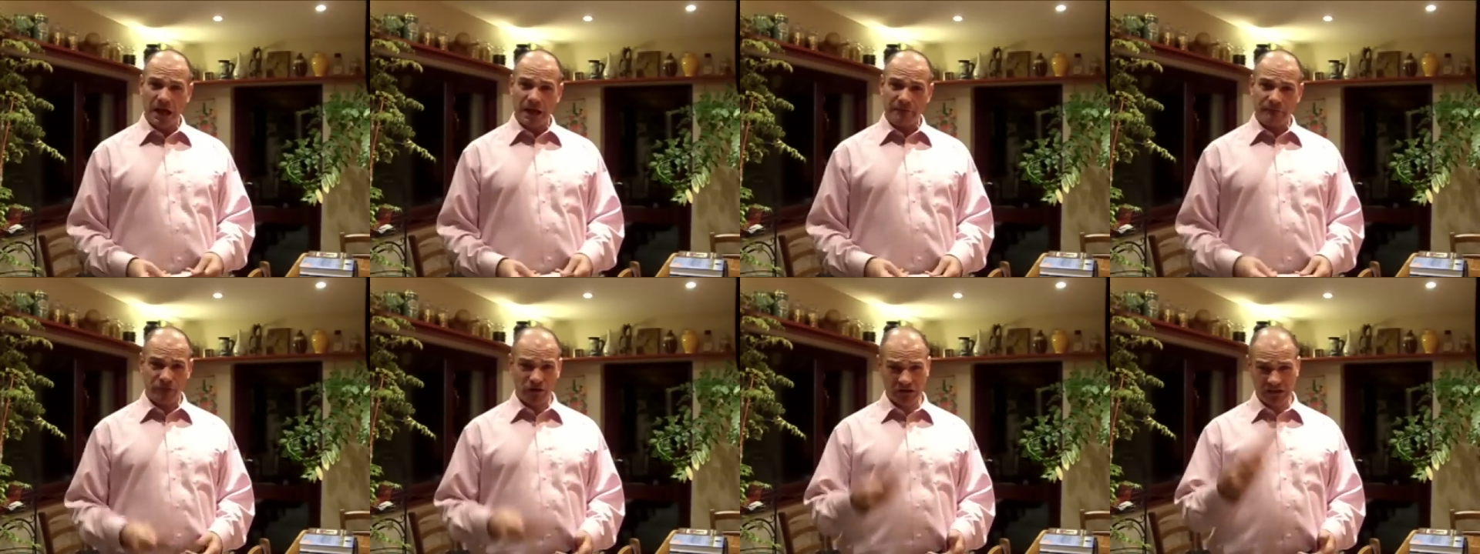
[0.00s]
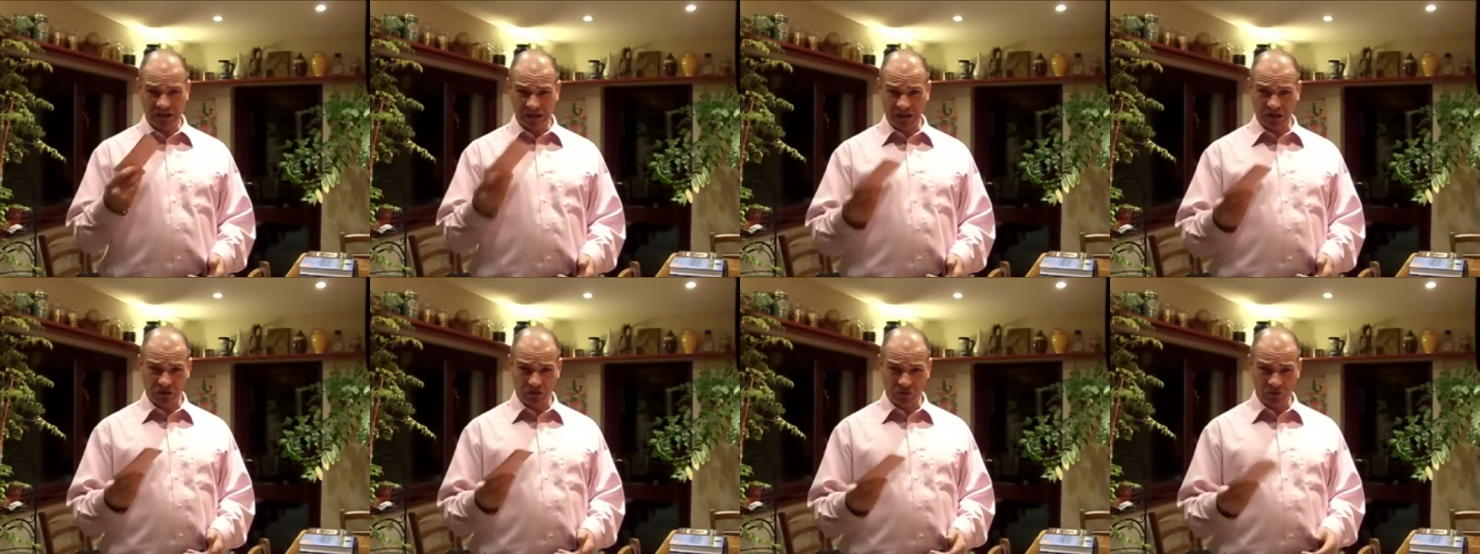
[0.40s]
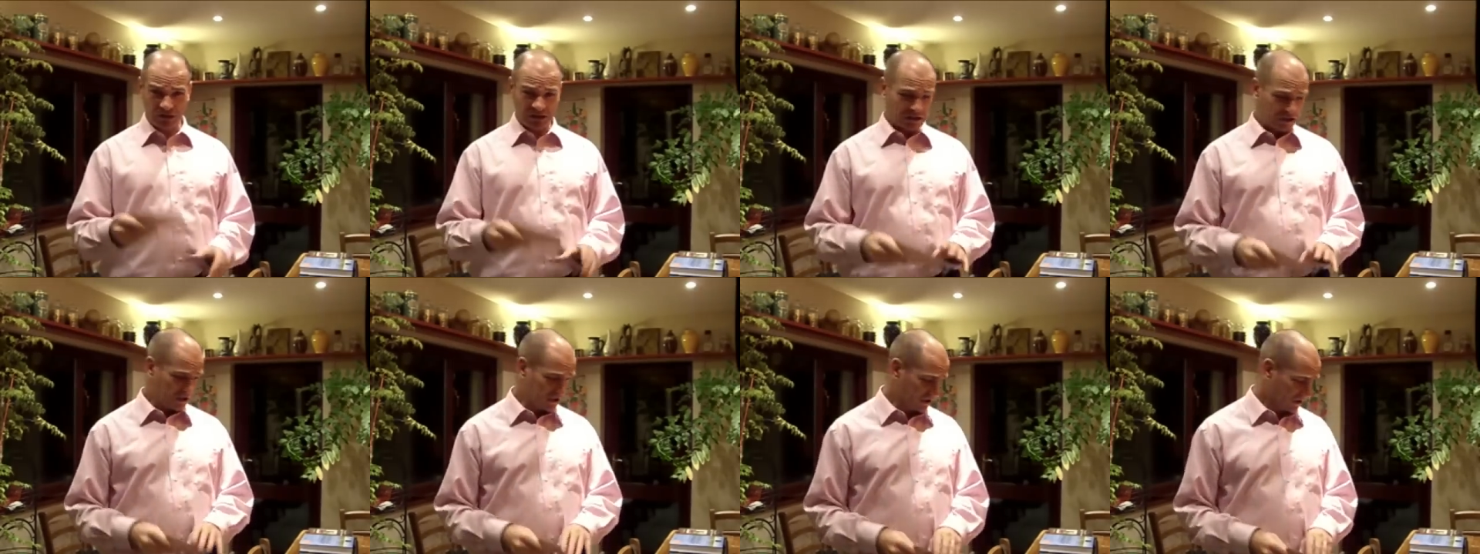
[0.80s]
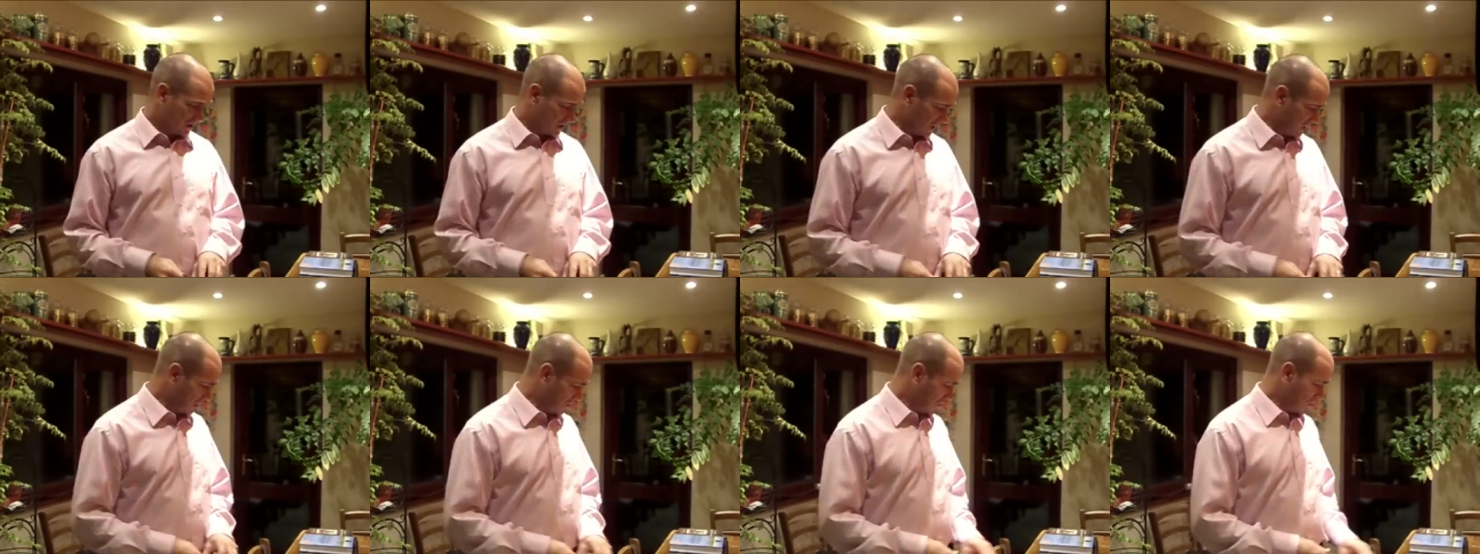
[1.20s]
First thing, of course, is
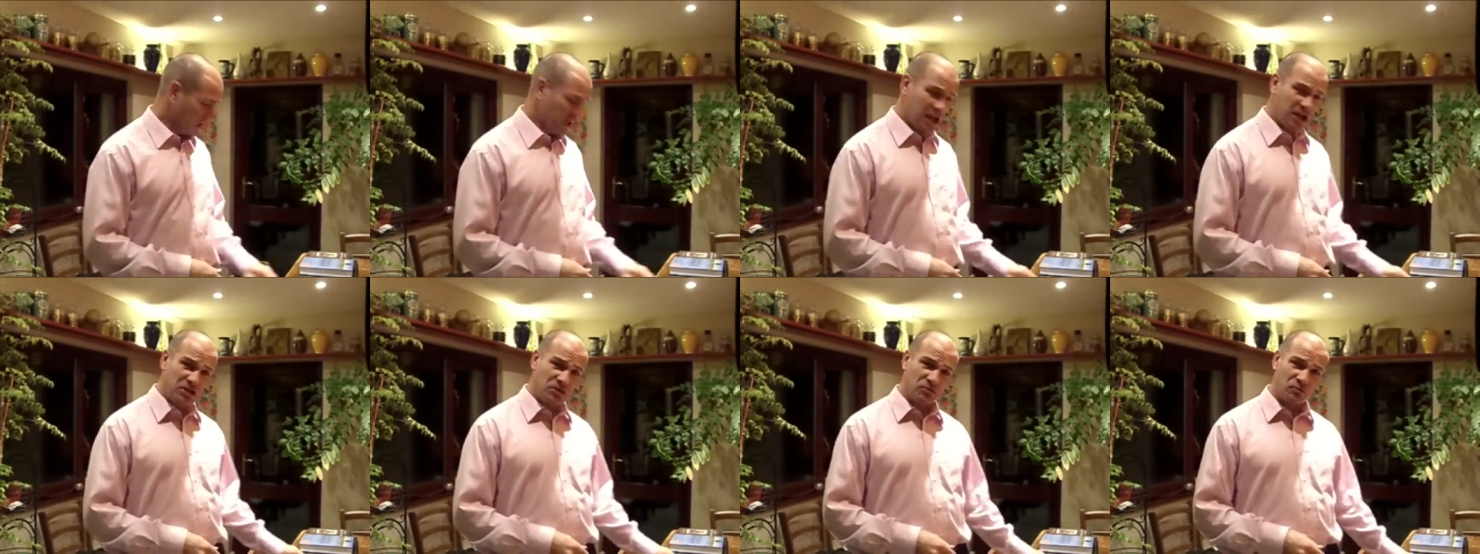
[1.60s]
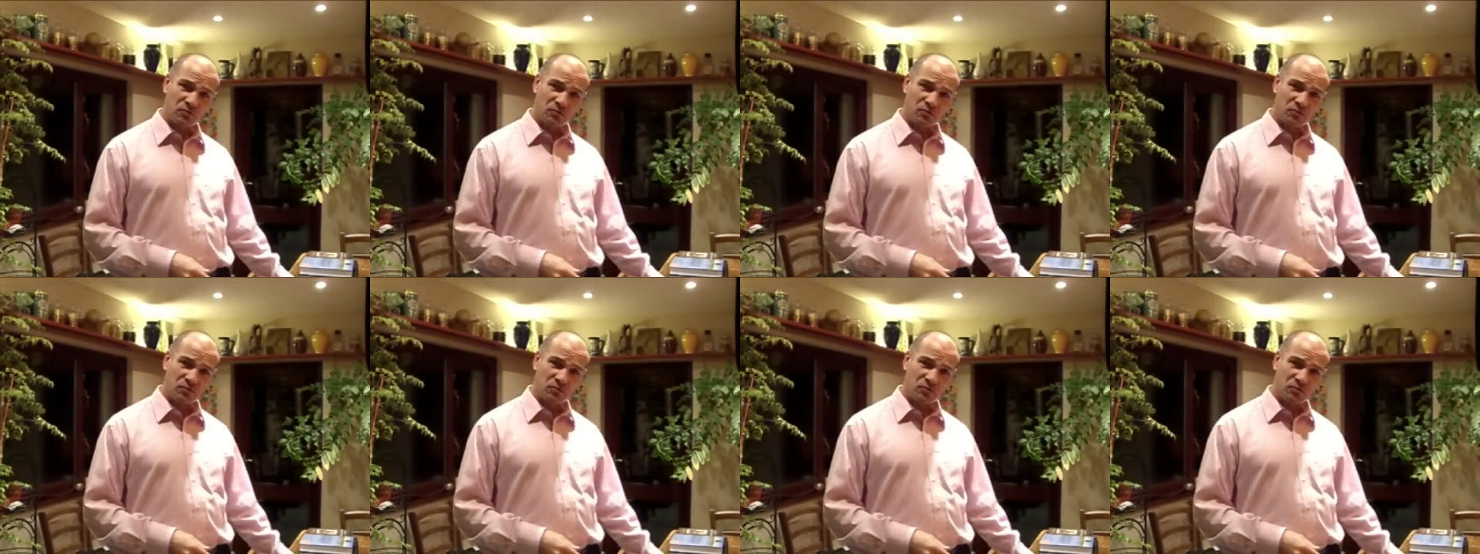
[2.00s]
you can't